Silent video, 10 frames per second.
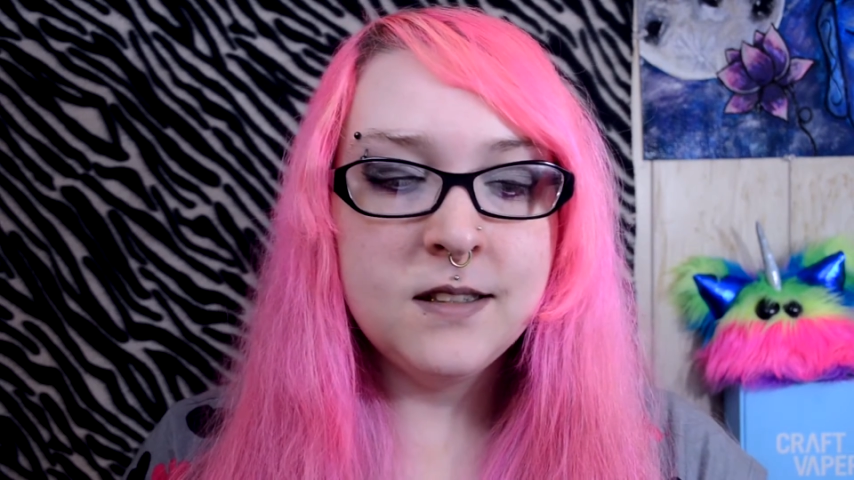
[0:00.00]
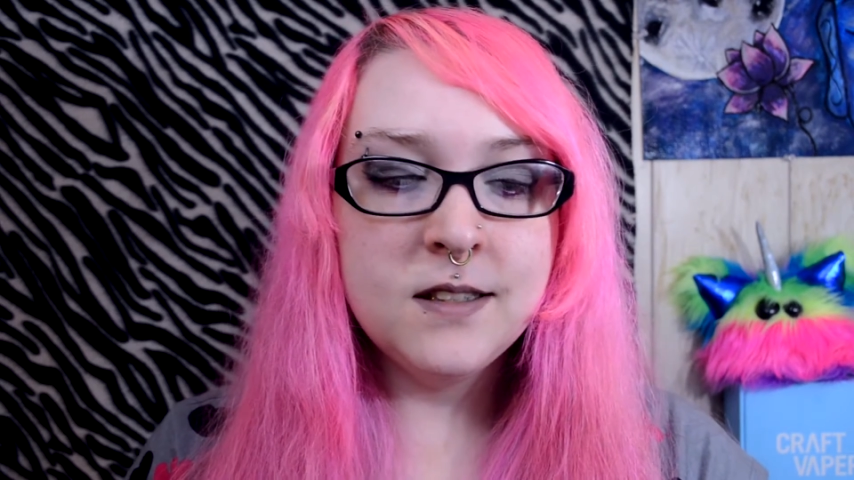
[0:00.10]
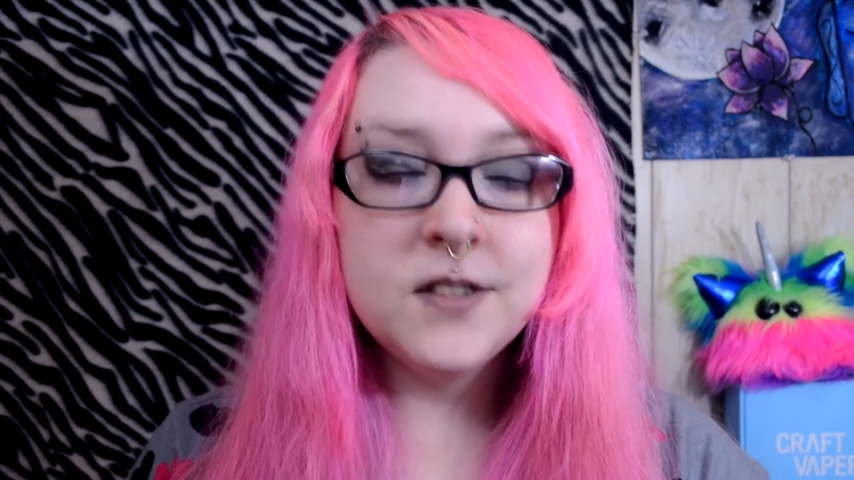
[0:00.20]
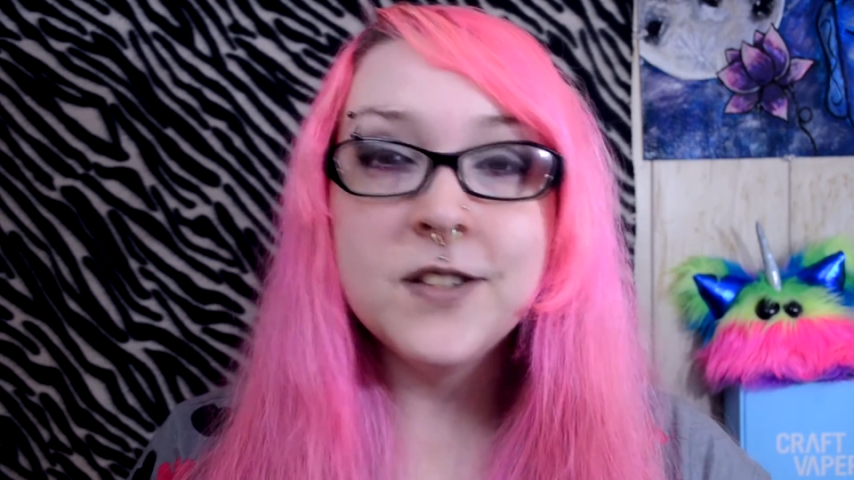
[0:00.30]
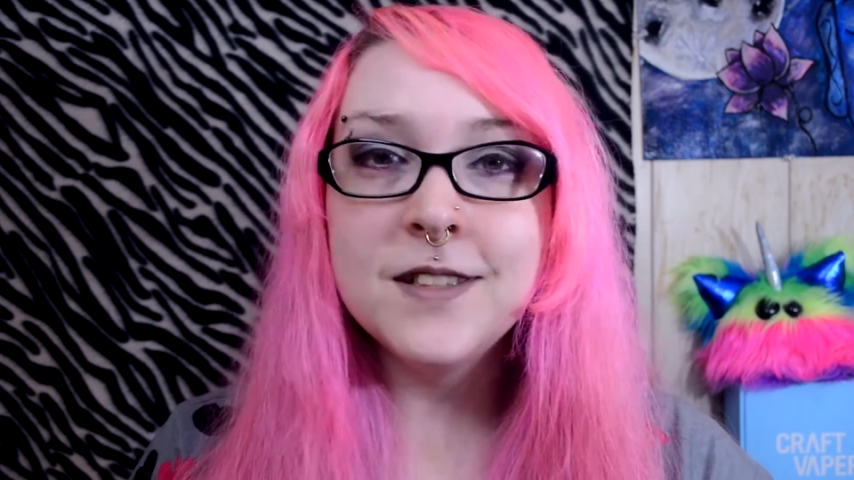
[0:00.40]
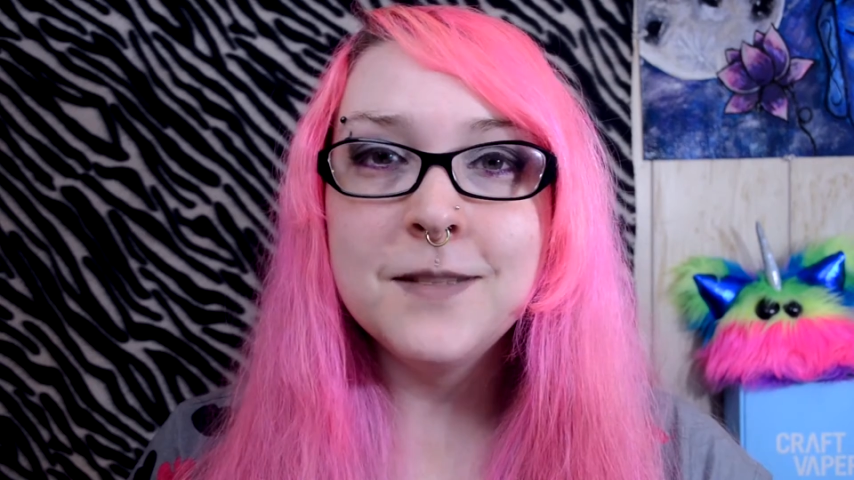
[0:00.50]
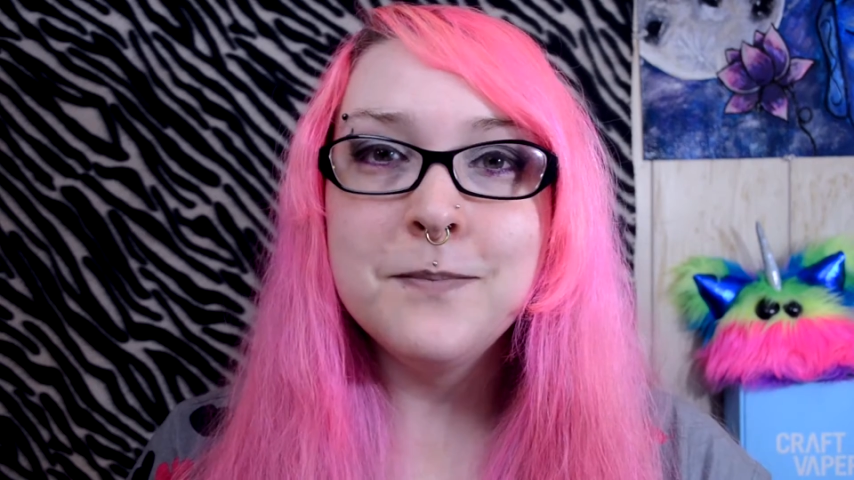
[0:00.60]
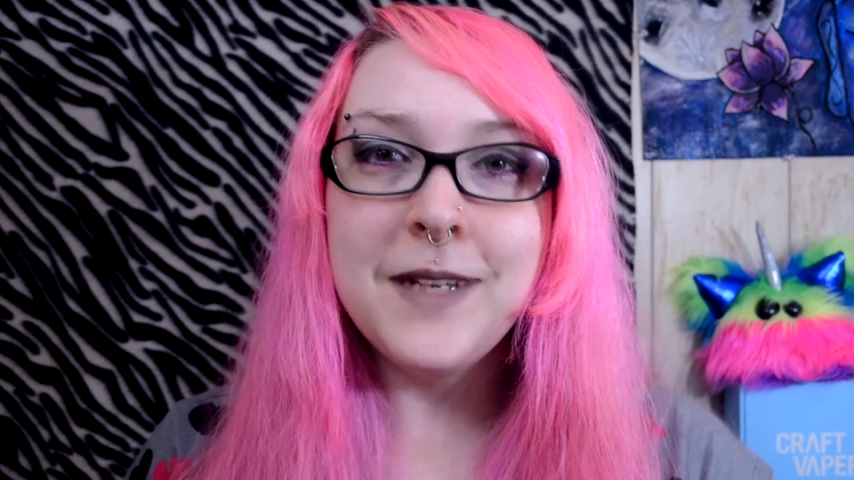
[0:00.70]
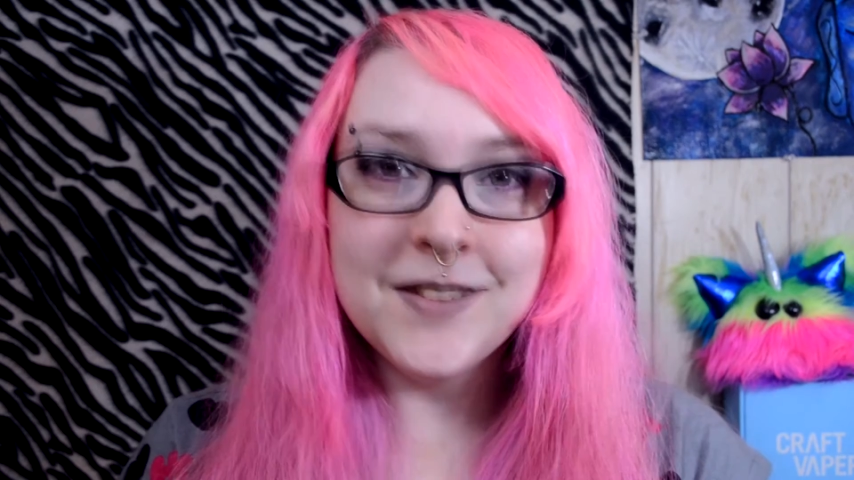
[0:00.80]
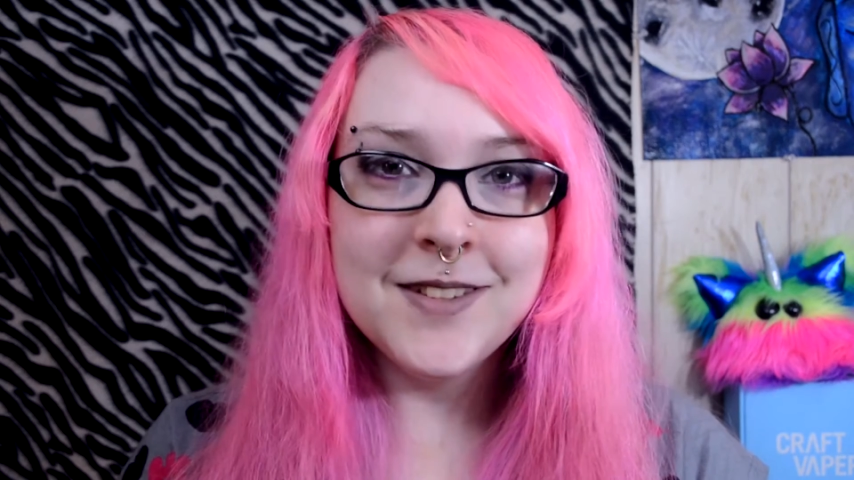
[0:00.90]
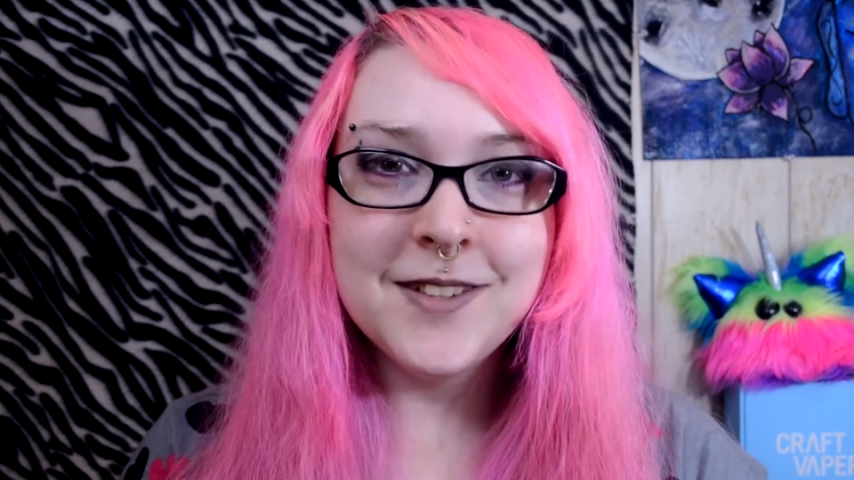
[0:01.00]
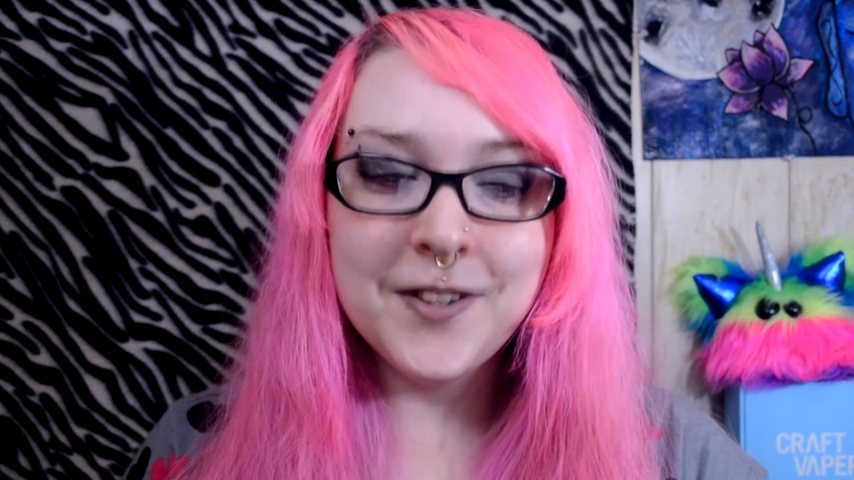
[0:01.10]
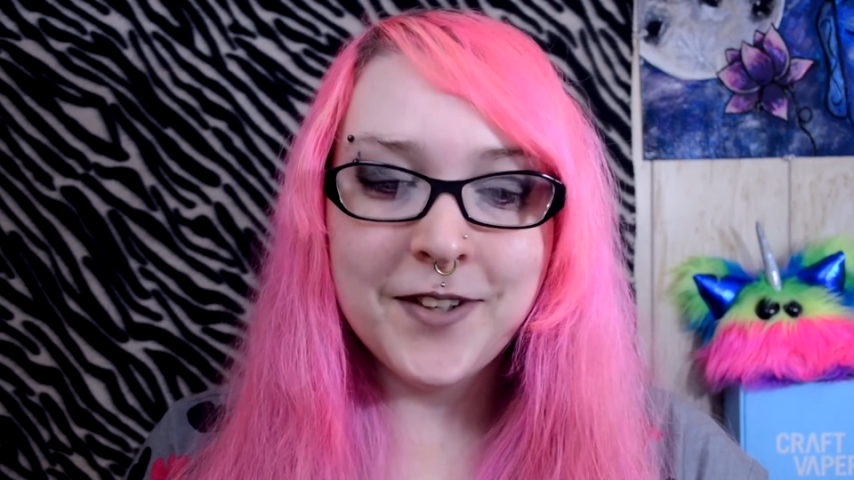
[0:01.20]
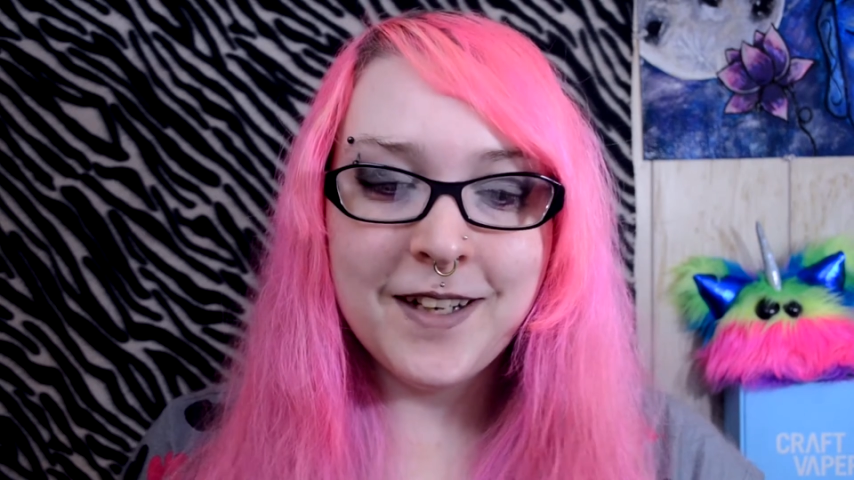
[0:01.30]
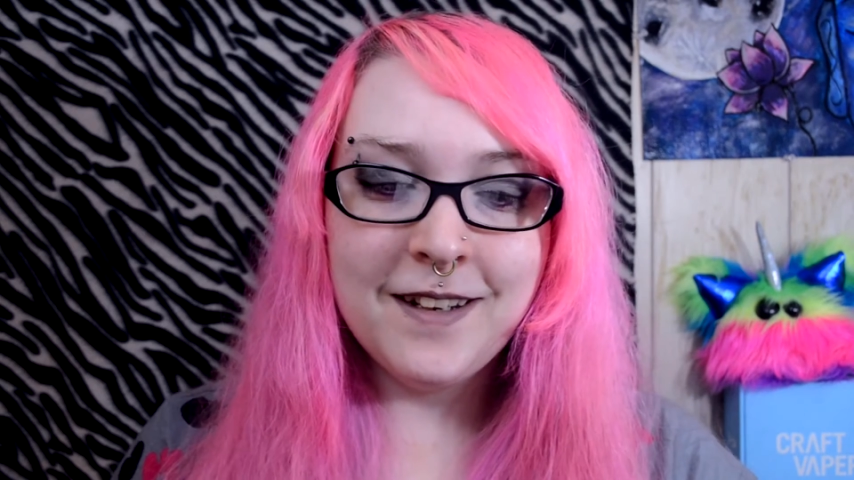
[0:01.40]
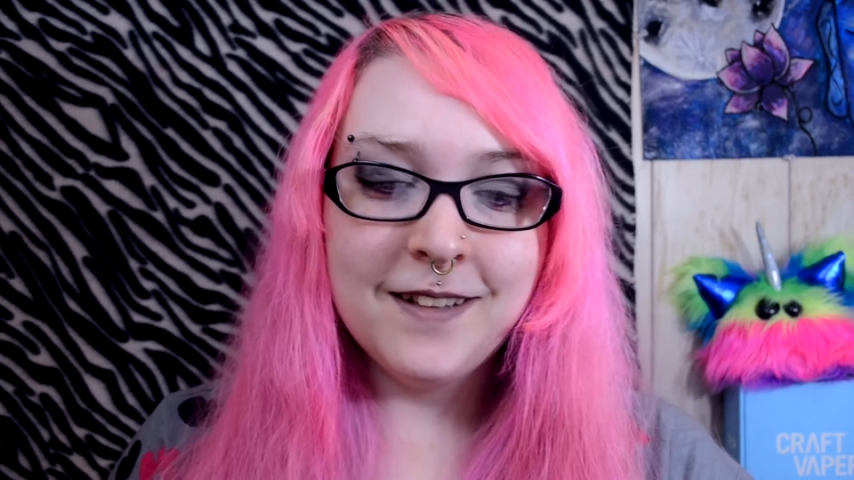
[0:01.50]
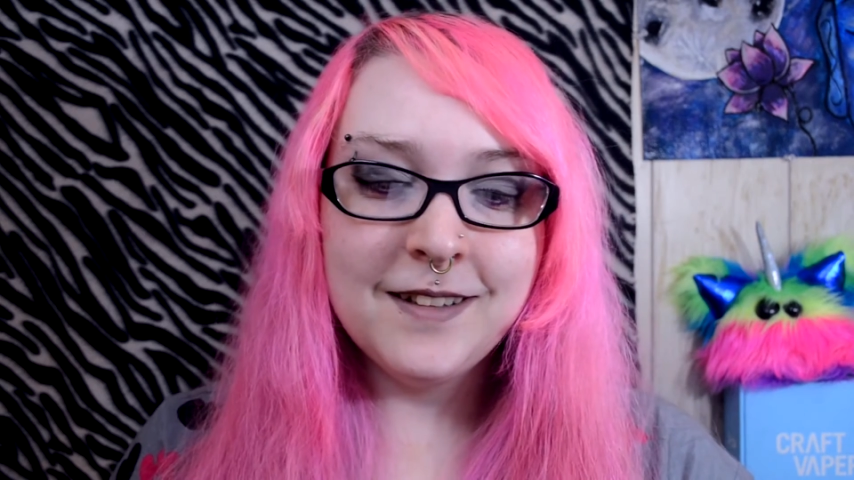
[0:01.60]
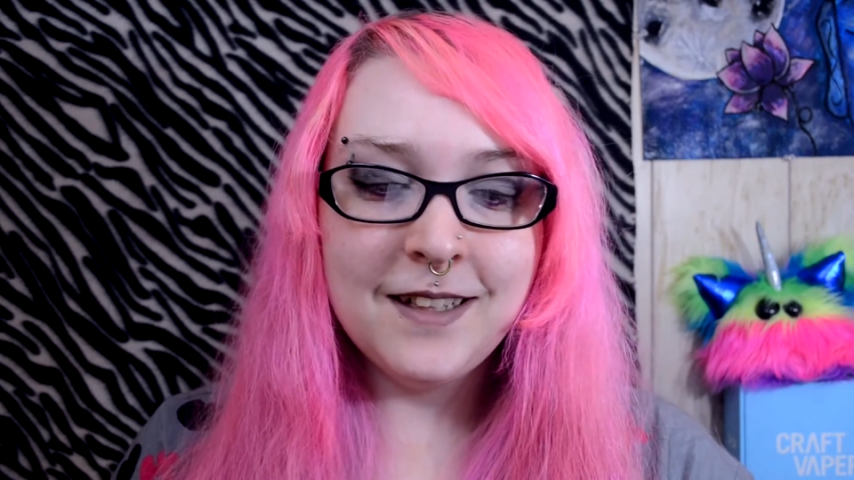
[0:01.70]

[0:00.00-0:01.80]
citrus mountain soda